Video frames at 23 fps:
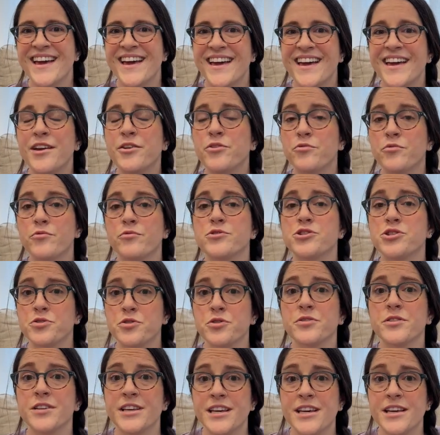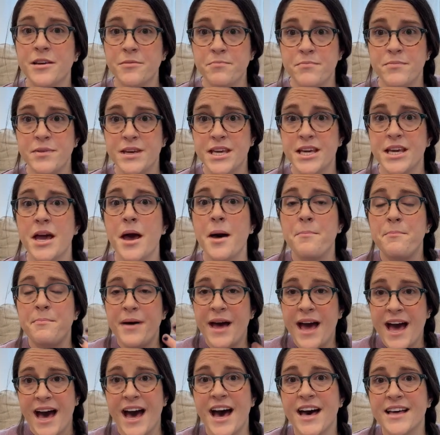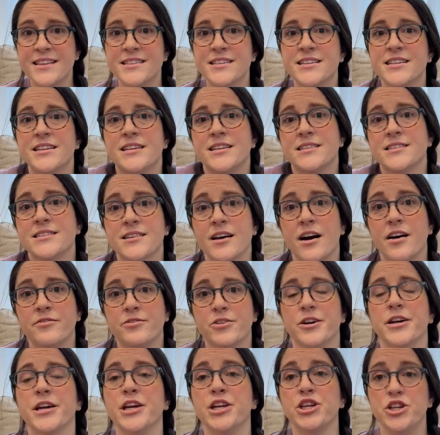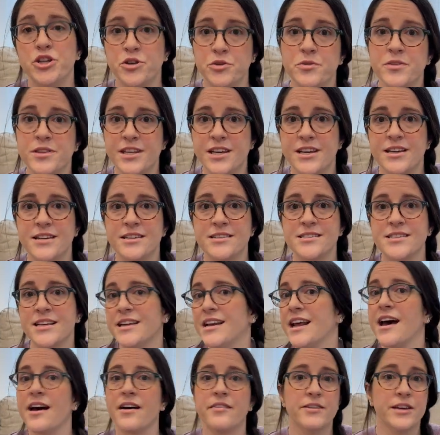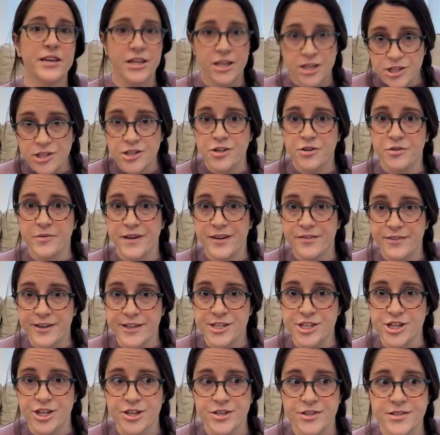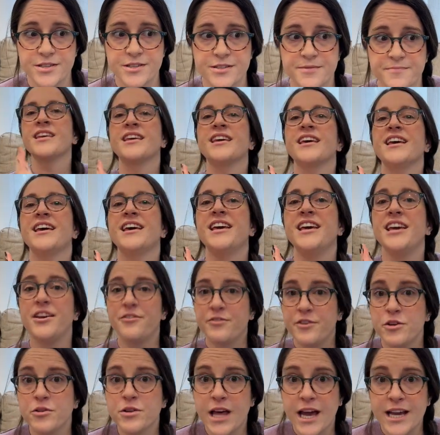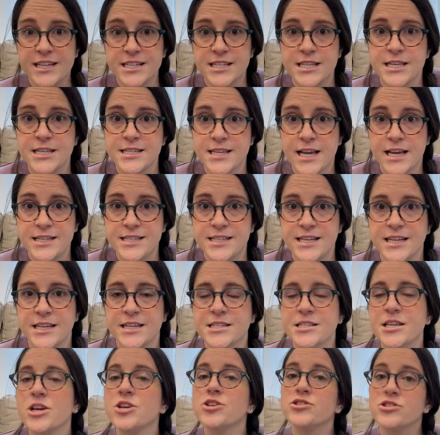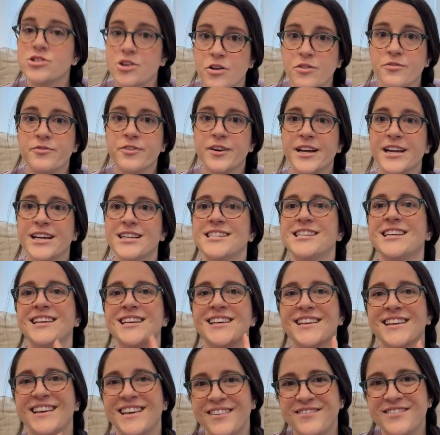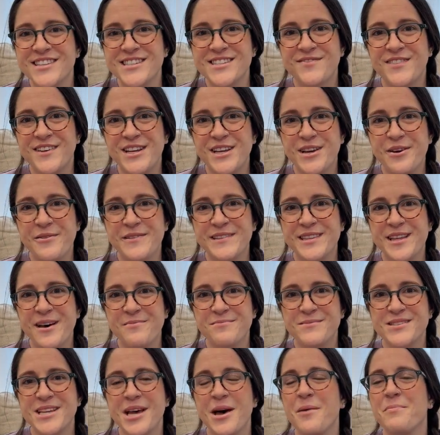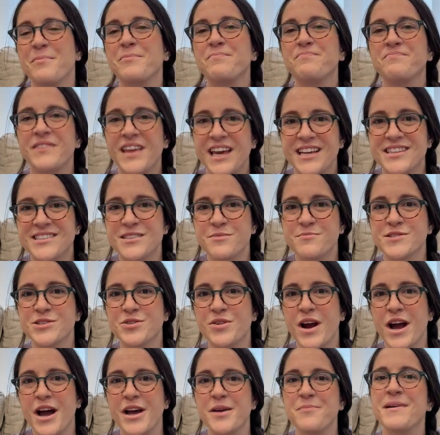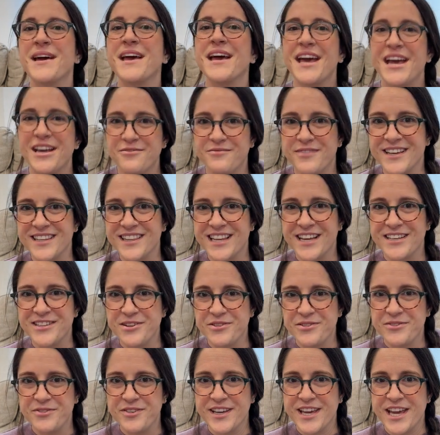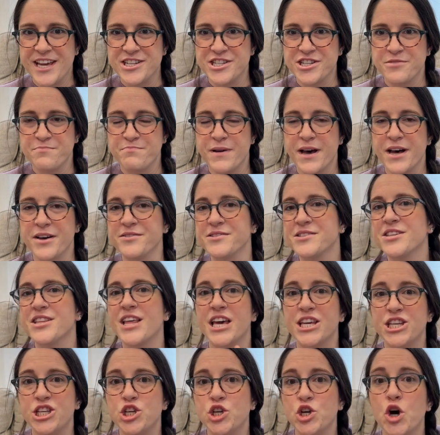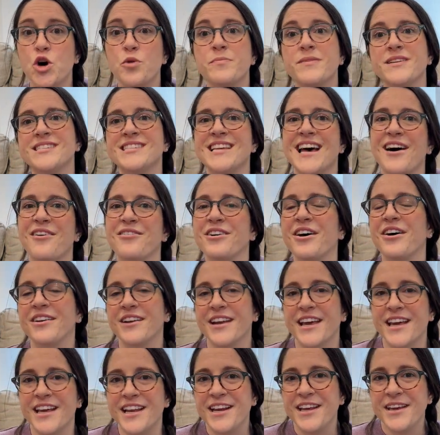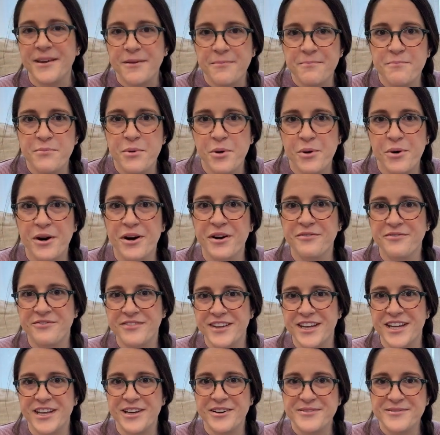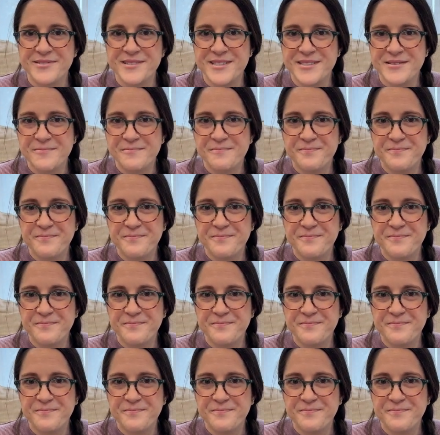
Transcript: It truly can be a path to discovering new things and having new adventures. If you liked these ideas, don't forget to give this video a thumbs up, hit subscribe, and ring that notification bell so that you don't miss out on any more videos.